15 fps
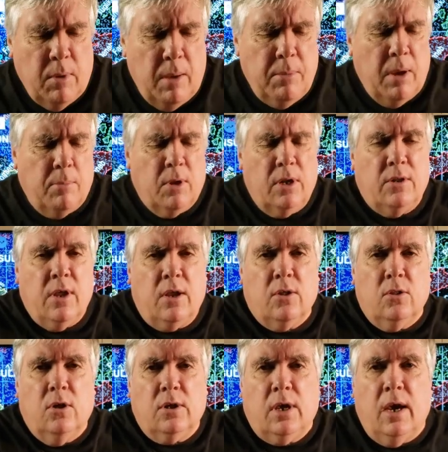maybe I'm going to take a
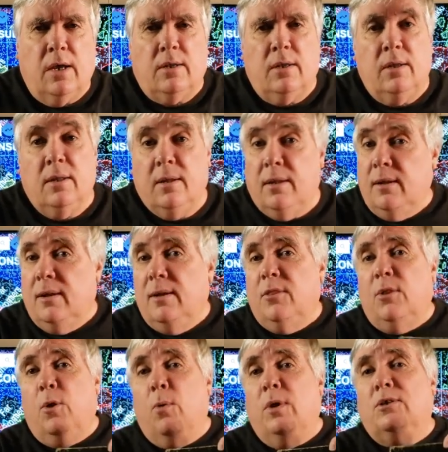look at
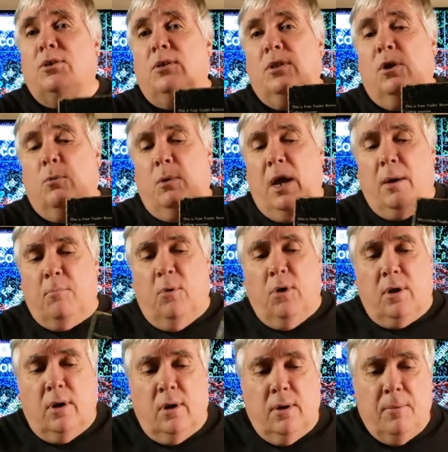the original Little Black
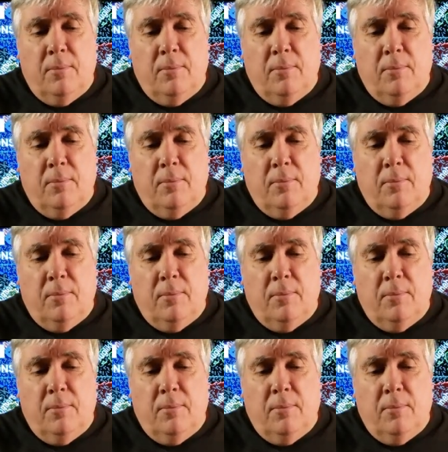Book.